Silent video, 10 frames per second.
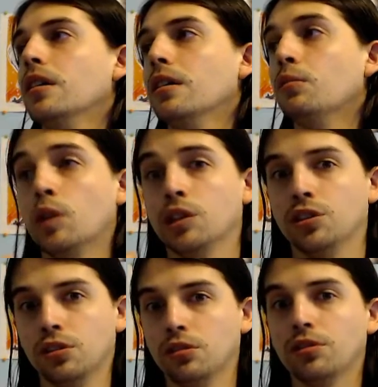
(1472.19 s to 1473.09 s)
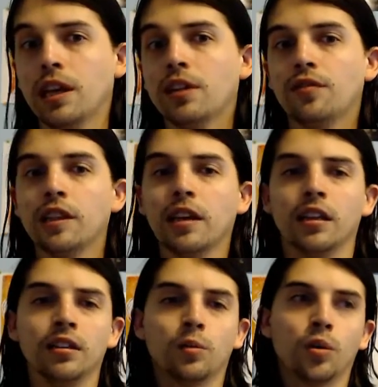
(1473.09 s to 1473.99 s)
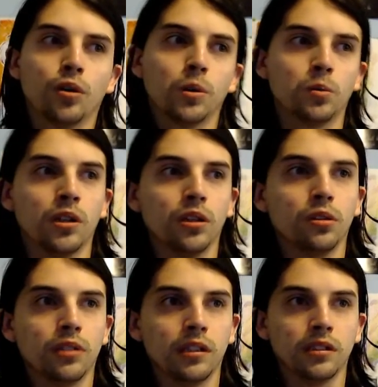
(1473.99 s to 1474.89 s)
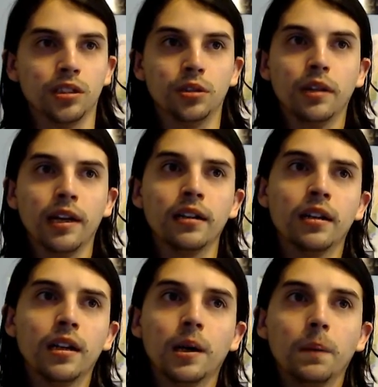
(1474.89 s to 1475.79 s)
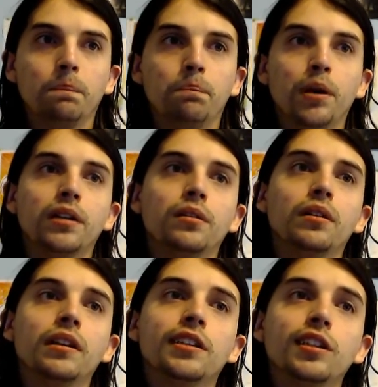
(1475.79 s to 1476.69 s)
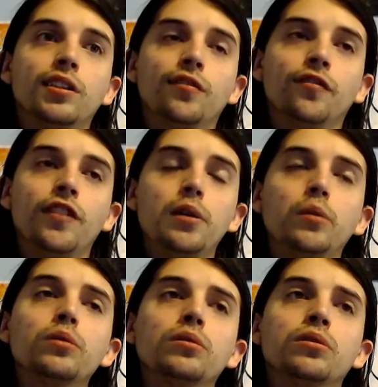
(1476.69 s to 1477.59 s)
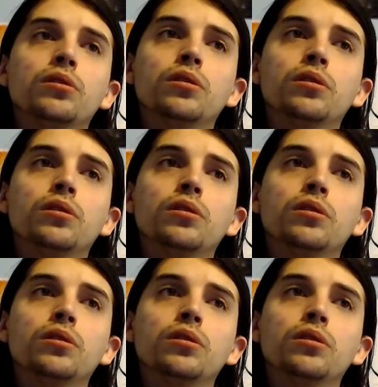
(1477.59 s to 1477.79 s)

which thankfully LA Noire was one of those things to do that, but it just feels